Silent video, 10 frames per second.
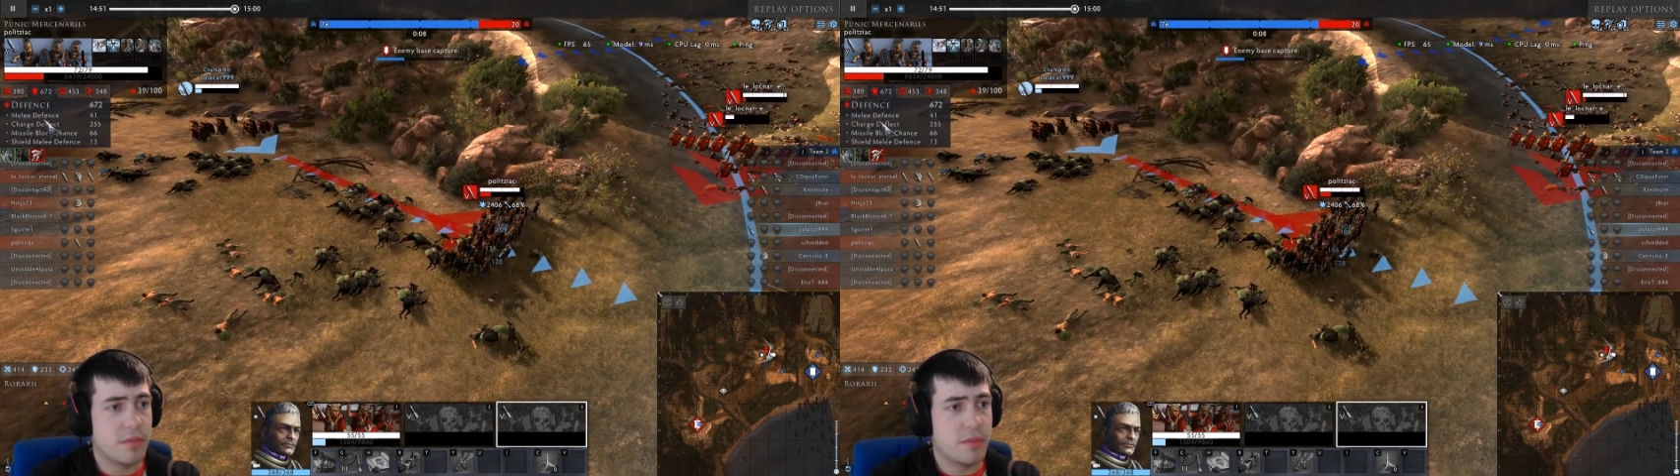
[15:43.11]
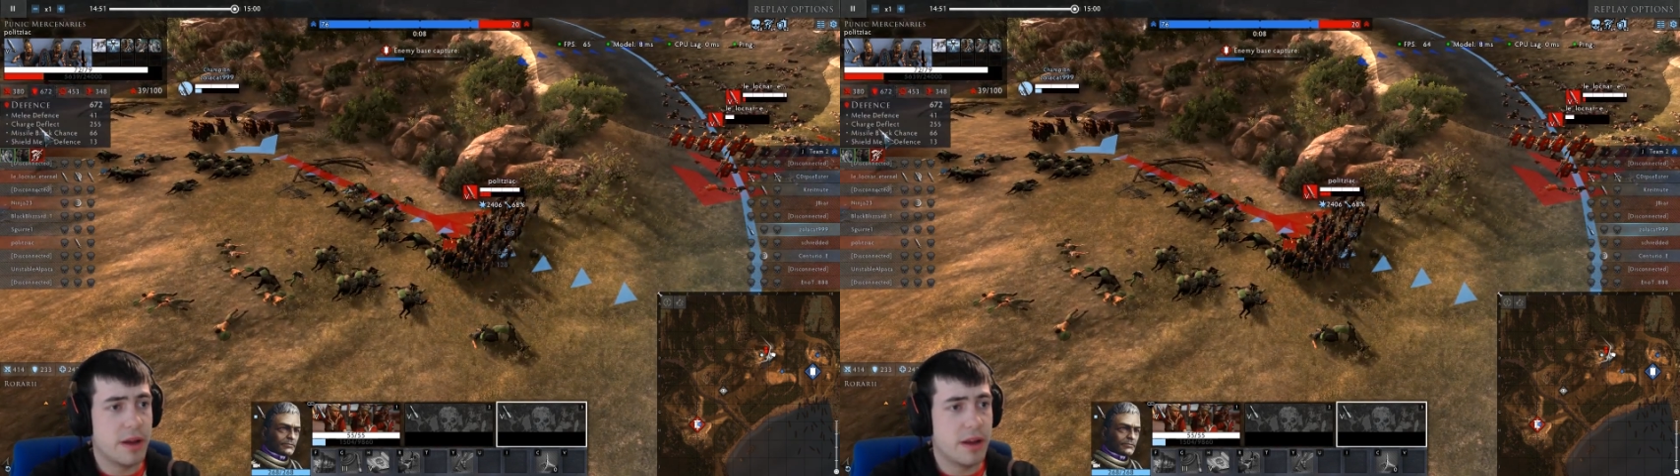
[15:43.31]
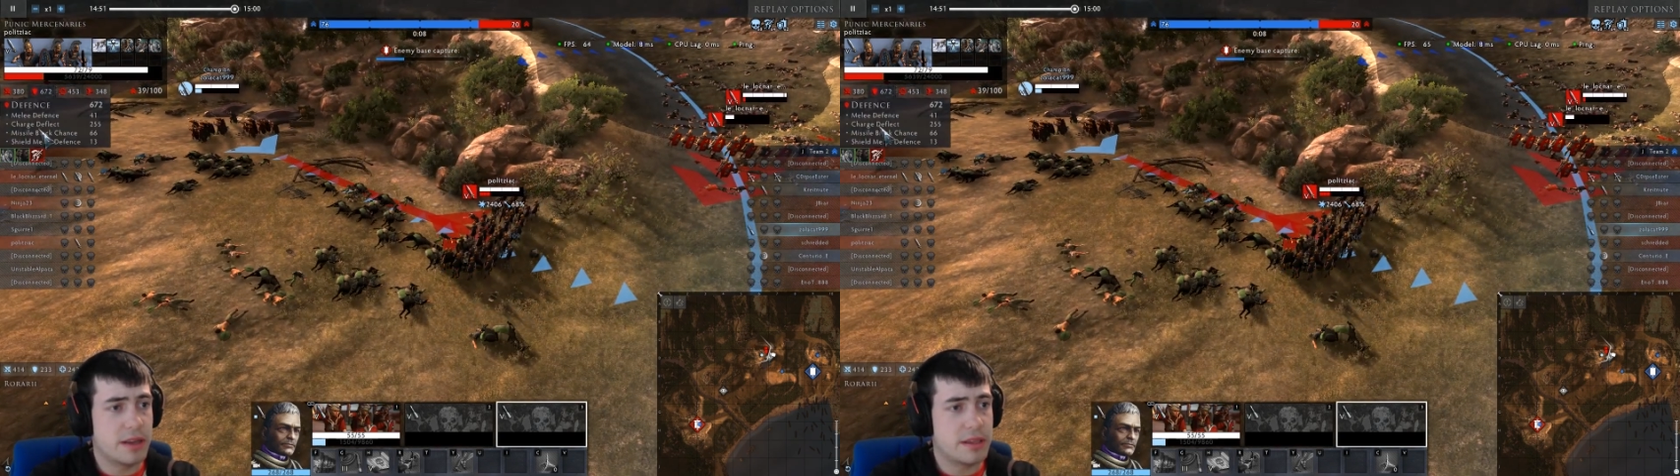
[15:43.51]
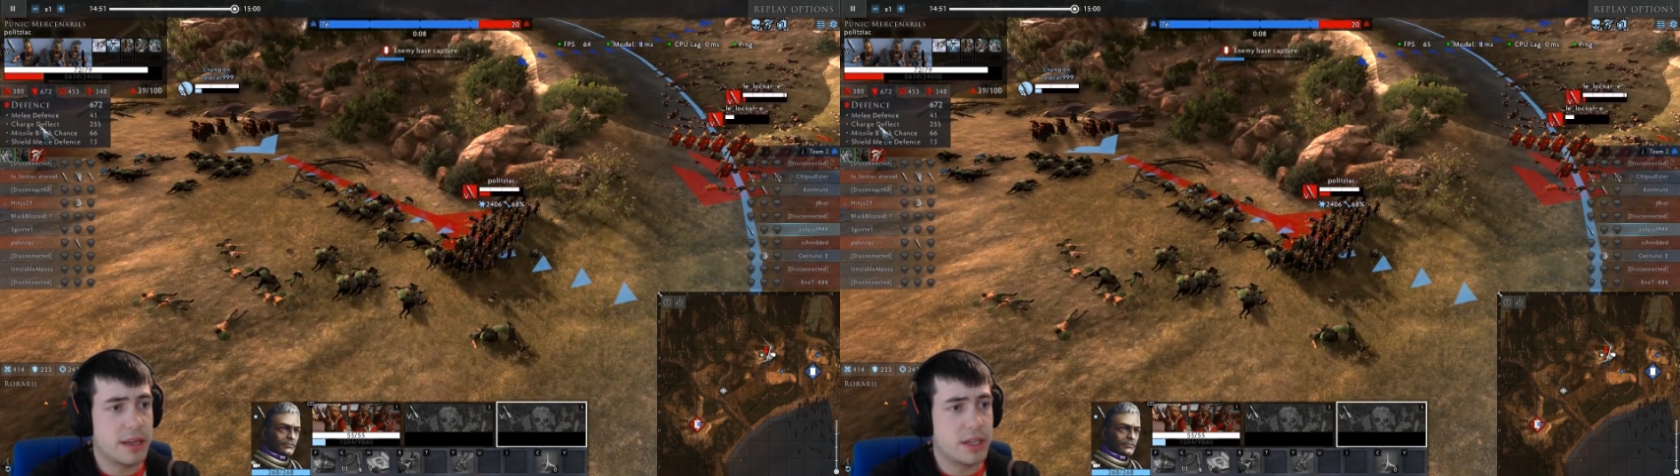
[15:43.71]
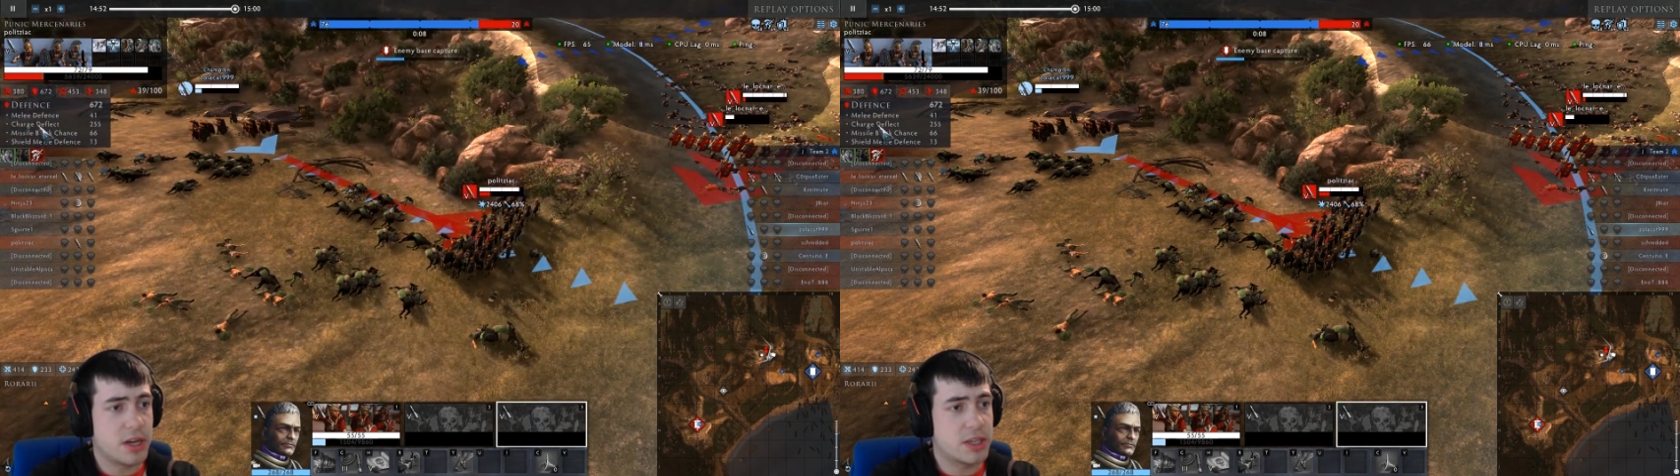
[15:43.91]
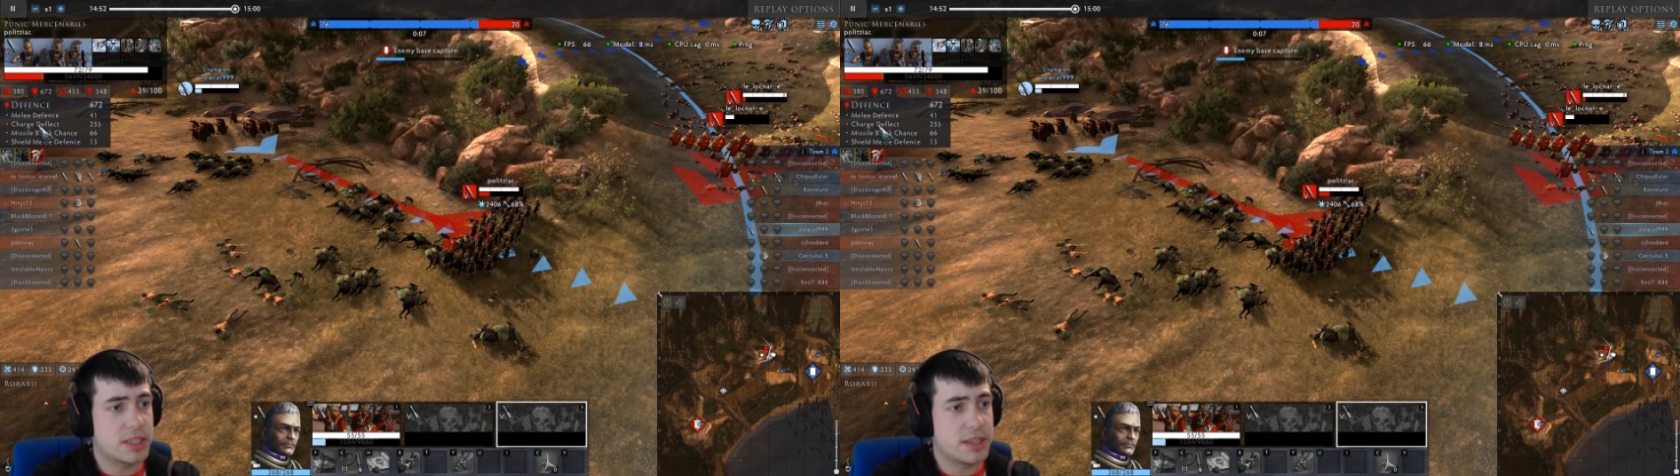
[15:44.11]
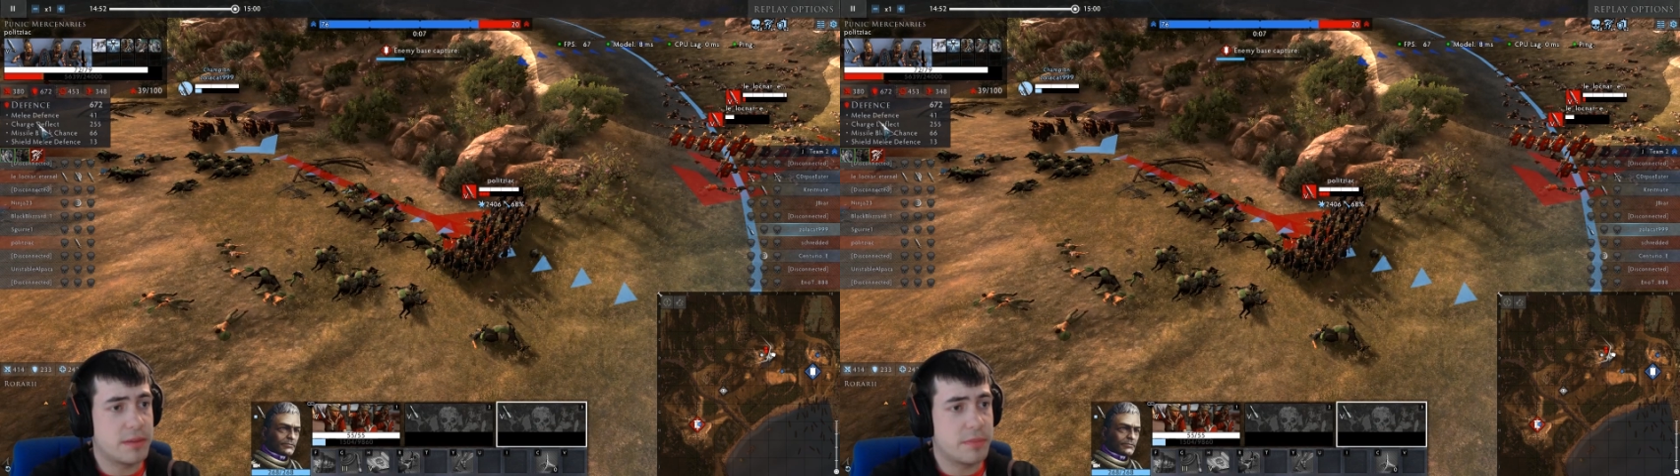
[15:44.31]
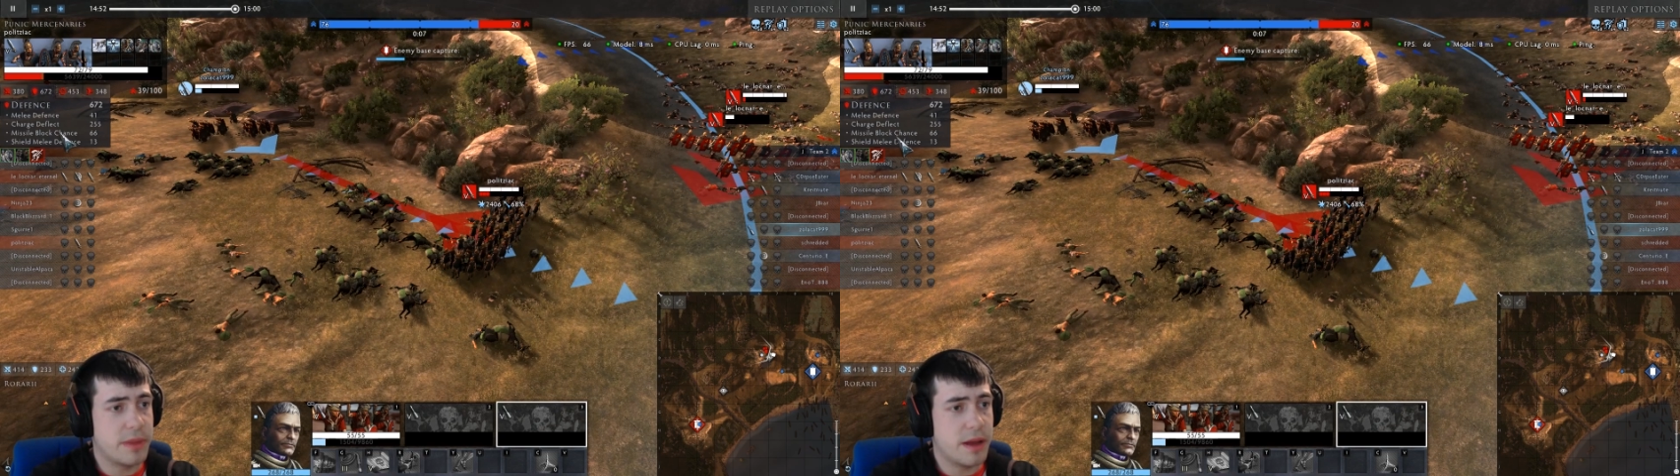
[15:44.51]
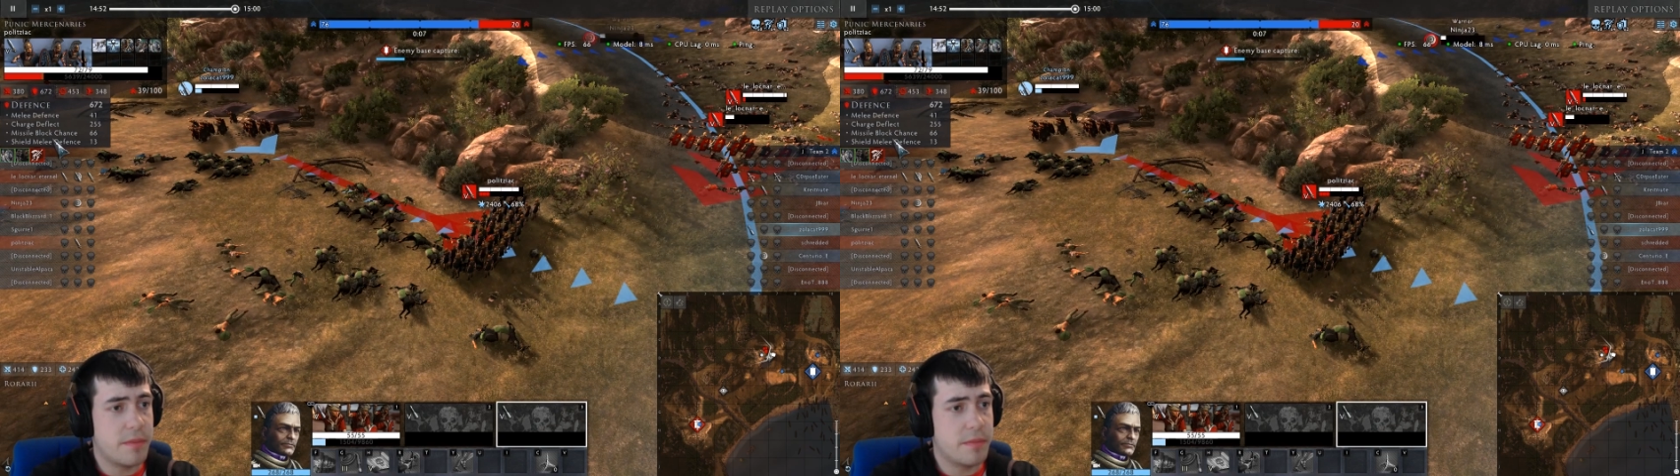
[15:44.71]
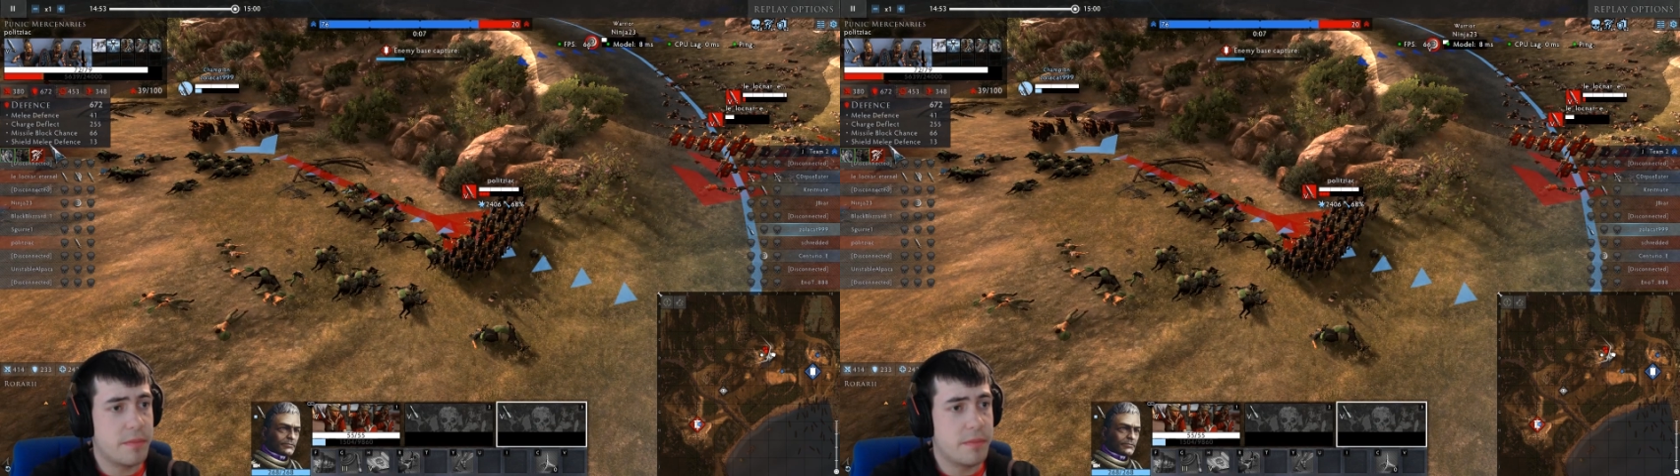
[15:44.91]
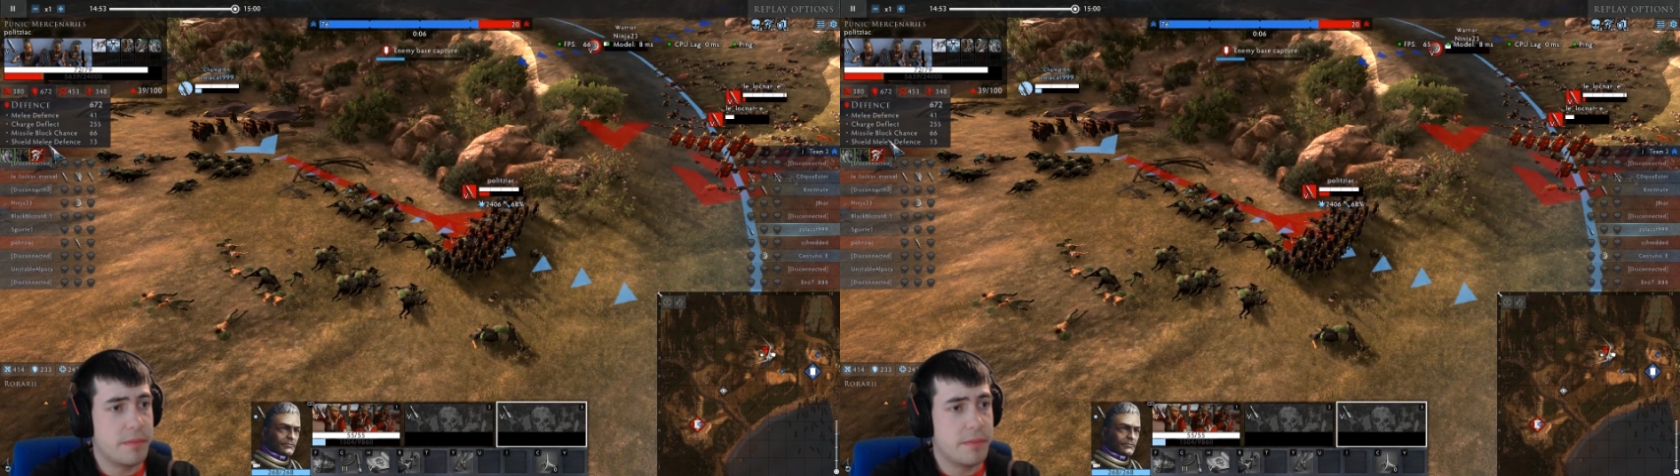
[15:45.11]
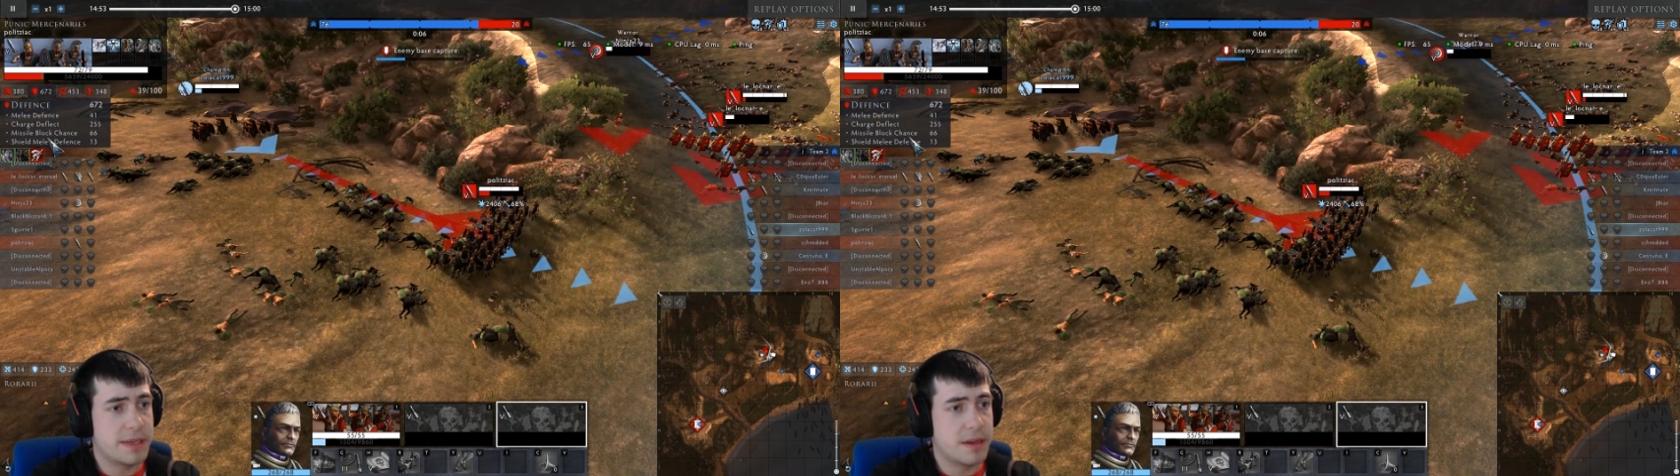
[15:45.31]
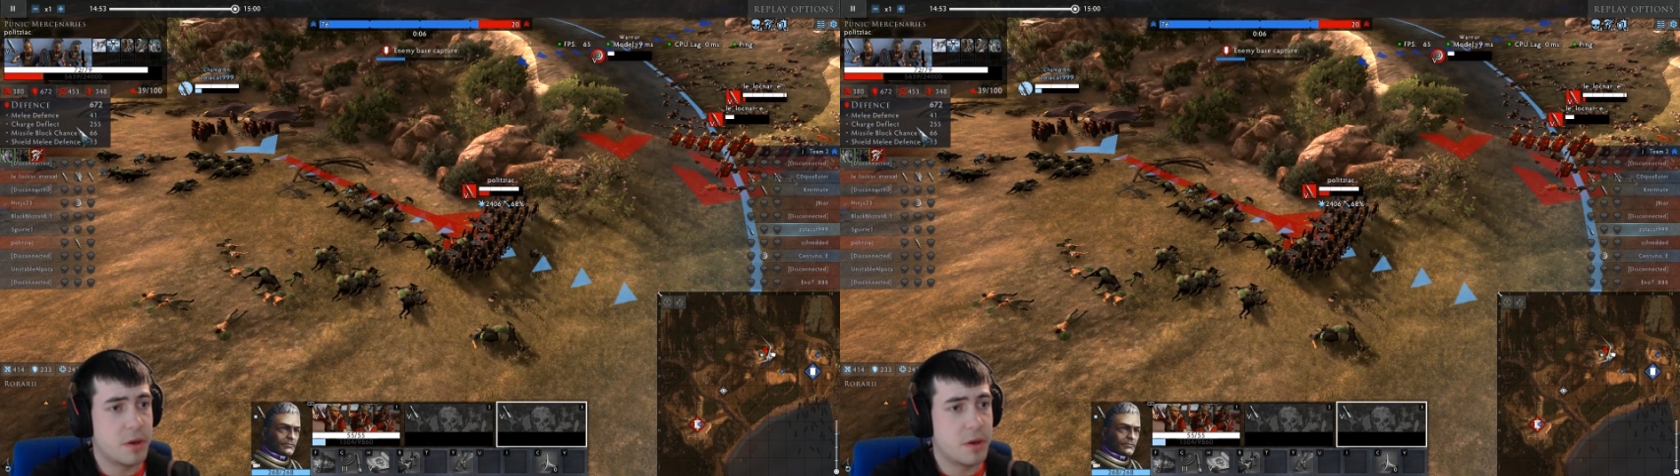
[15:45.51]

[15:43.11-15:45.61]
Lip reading: but their charge missile